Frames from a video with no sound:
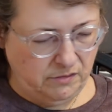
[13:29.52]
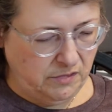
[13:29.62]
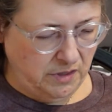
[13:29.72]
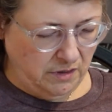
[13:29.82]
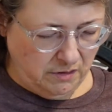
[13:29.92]

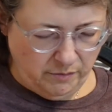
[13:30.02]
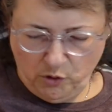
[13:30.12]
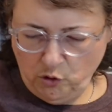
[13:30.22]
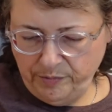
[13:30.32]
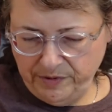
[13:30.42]
Try to get them
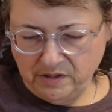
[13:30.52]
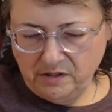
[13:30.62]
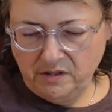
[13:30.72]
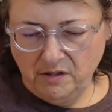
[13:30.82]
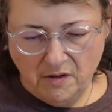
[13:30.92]
open.
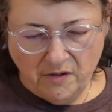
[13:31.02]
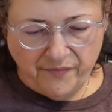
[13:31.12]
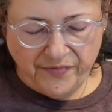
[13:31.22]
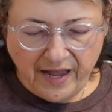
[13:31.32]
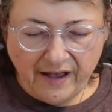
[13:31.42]

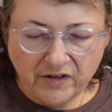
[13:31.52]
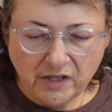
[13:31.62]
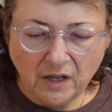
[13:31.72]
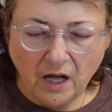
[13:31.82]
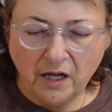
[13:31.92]
They have a
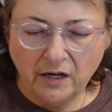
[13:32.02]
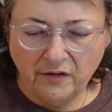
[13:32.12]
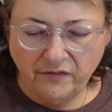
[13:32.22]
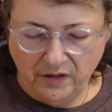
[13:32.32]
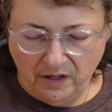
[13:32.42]
lot
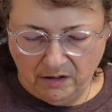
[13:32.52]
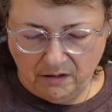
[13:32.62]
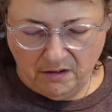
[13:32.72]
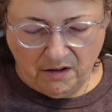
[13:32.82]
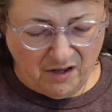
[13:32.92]
of like
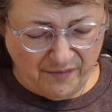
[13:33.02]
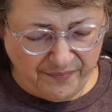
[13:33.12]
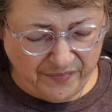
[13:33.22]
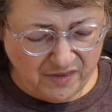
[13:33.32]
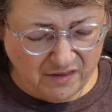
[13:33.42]

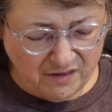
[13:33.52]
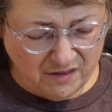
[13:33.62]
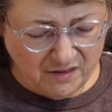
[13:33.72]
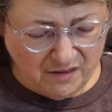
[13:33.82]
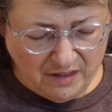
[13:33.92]

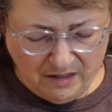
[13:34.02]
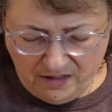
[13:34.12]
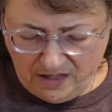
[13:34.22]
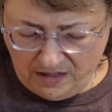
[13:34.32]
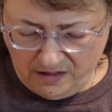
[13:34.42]

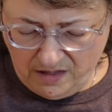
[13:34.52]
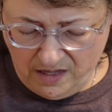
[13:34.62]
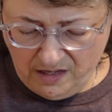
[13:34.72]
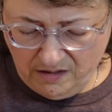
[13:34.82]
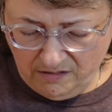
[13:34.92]

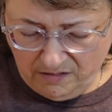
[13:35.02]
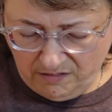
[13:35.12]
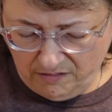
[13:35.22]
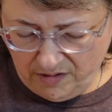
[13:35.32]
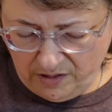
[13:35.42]
hand,
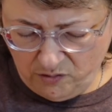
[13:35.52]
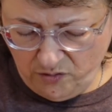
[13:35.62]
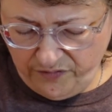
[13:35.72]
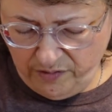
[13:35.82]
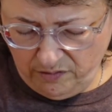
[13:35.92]
I don't know
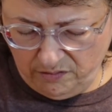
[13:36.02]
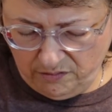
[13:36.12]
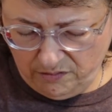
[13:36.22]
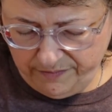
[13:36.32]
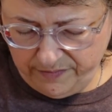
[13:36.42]
if you,
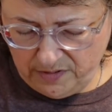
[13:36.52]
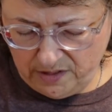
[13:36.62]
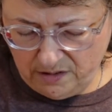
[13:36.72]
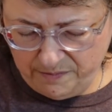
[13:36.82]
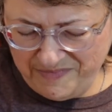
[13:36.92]

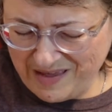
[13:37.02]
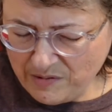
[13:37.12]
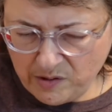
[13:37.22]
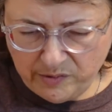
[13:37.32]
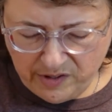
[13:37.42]
maybe
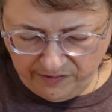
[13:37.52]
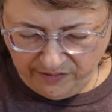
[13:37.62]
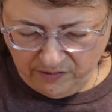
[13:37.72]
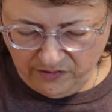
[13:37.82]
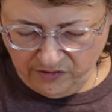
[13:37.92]
you would
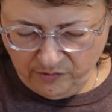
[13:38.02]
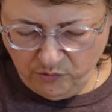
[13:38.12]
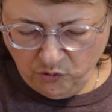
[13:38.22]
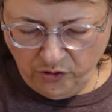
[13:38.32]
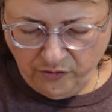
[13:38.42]
consider this
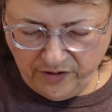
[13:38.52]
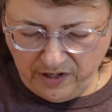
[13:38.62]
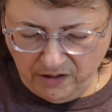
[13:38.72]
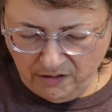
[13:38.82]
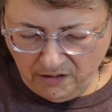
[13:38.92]

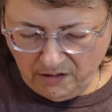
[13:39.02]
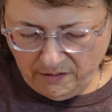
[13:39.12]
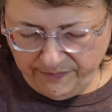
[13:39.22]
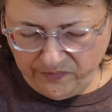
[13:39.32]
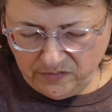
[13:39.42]
embroidery.
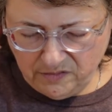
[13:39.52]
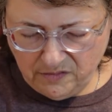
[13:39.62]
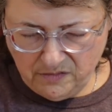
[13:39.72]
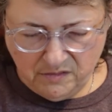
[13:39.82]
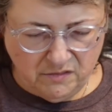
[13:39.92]

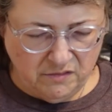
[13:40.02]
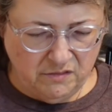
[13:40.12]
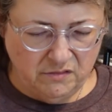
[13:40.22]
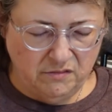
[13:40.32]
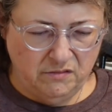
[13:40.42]

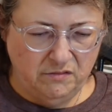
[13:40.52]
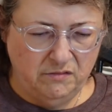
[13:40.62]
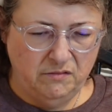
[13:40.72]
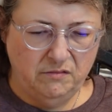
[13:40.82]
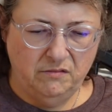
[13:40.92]

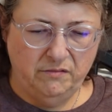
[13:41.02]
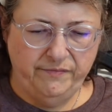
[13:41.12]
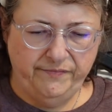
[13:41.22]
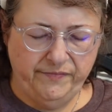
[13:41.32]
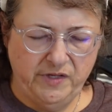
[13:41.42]

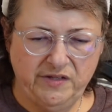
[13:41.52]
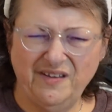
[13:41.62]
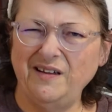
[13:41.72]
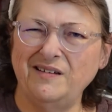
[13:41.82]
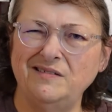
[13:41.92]
It's like